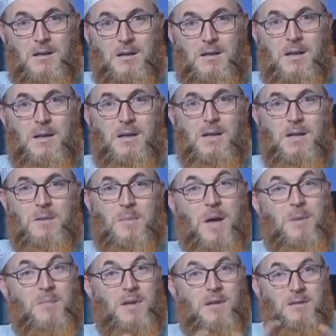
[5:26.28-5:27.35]
Then the
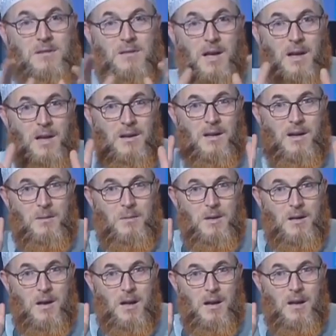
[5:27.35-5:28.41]
Imam makes second
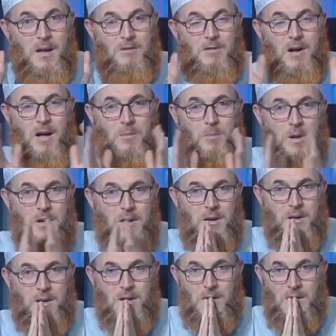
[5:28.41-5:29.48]
takbir, Allahu Akbar.
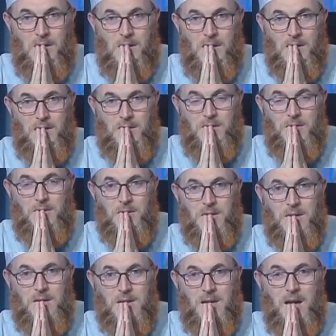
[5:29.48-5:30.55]
And then you
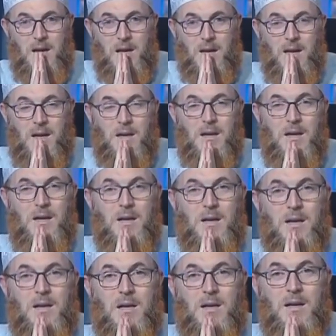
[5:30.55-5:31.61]
recite
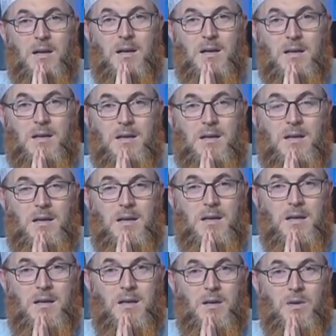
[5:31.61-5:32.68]

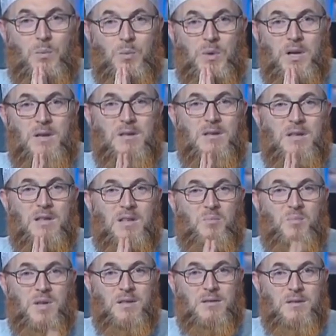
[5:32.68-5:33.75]
the peace and the
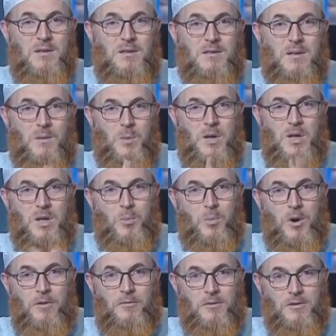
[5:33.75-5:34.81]
blessings upon the
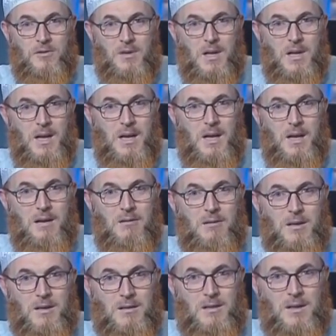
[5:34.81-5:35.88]
Prophet sallallahu
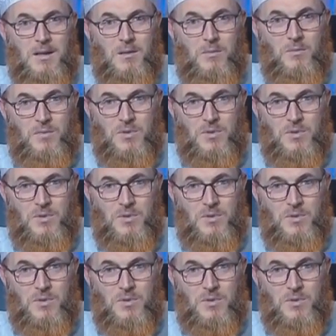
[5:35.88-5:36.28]
alaihi wasallam.